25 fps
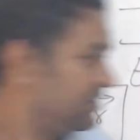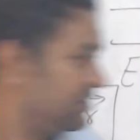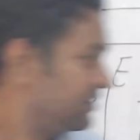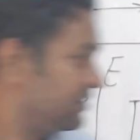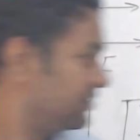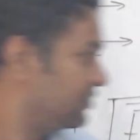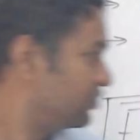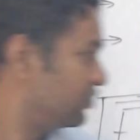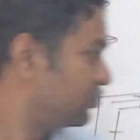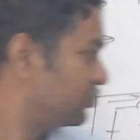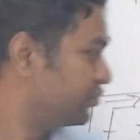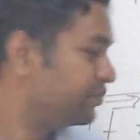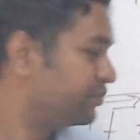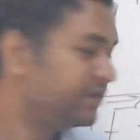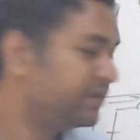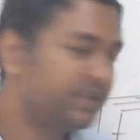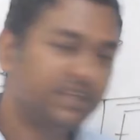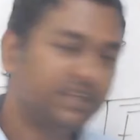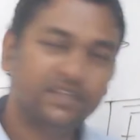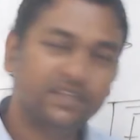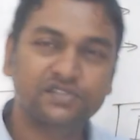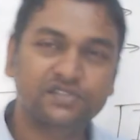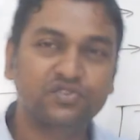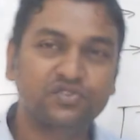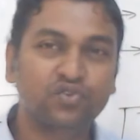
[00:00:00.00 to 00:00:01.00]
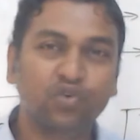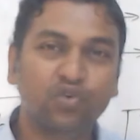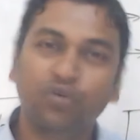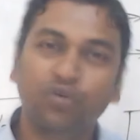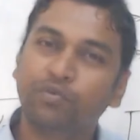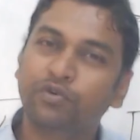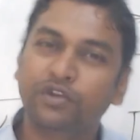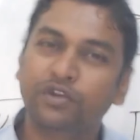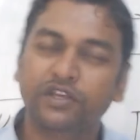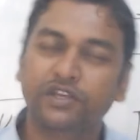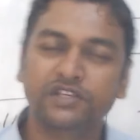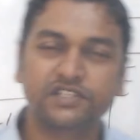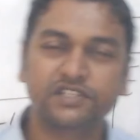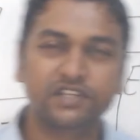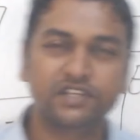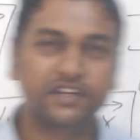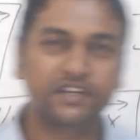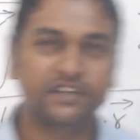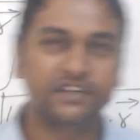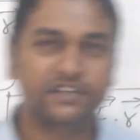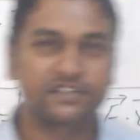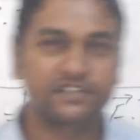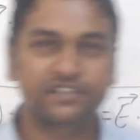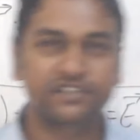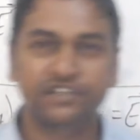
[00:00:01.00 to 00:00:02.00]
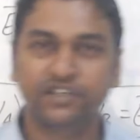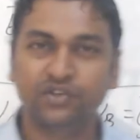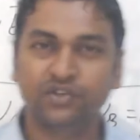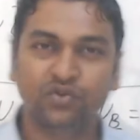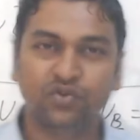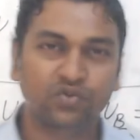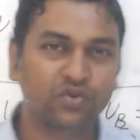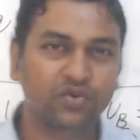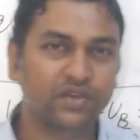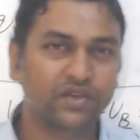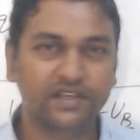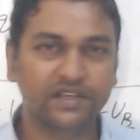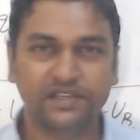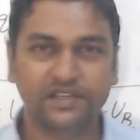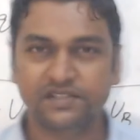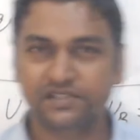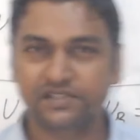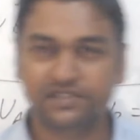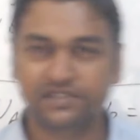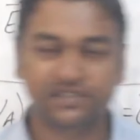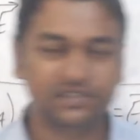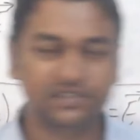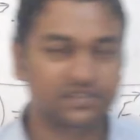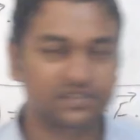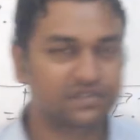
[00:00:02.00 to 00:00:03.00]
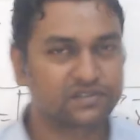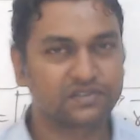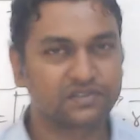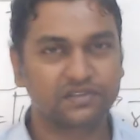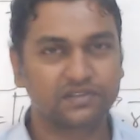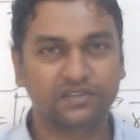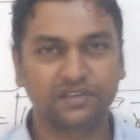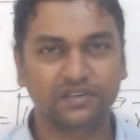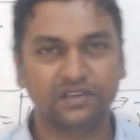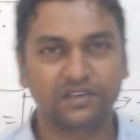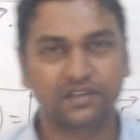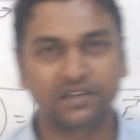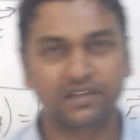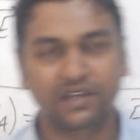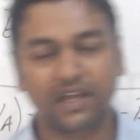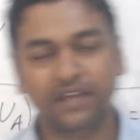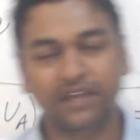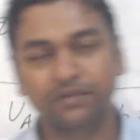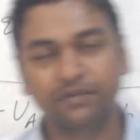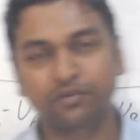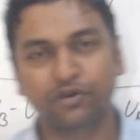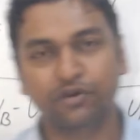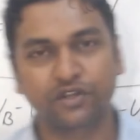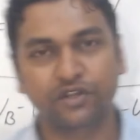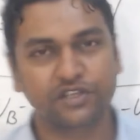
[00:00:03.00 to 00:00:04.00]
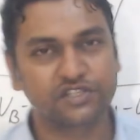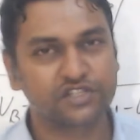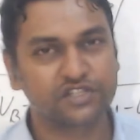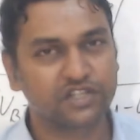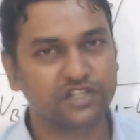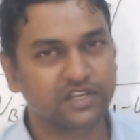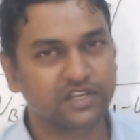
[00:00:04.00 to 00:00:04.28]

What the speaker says: UB is low potential energy, UA is high potential.